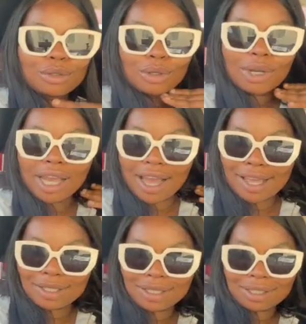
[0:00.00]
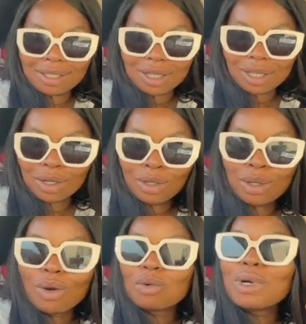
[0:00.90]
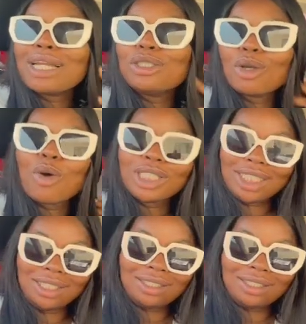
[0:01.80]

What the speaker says: Right. So guys, we are done.